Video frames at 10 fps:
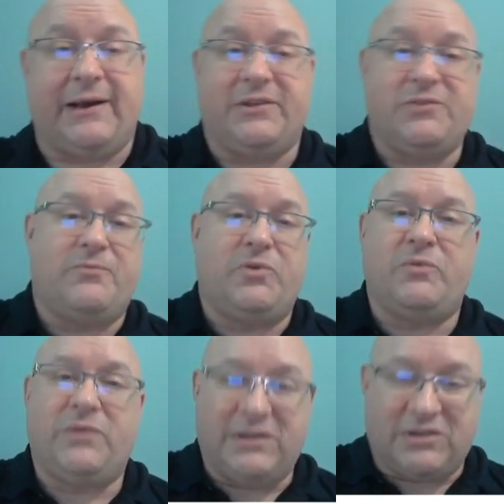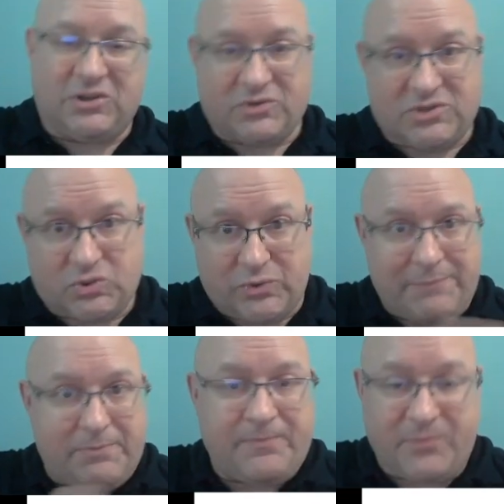you need to do a
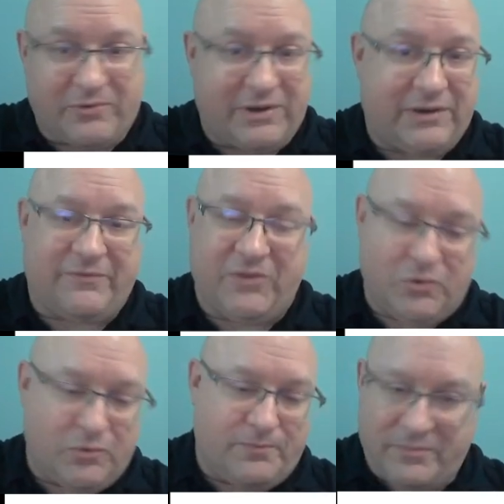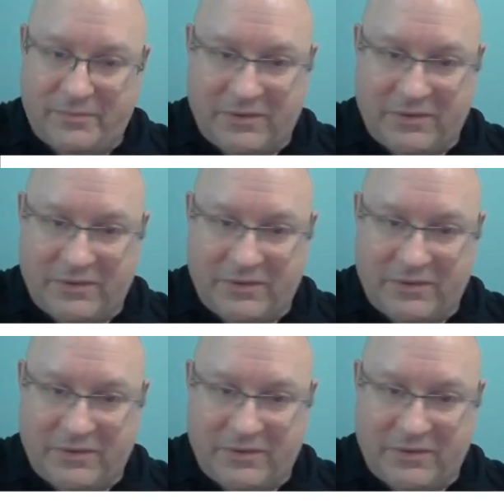sweep, run a few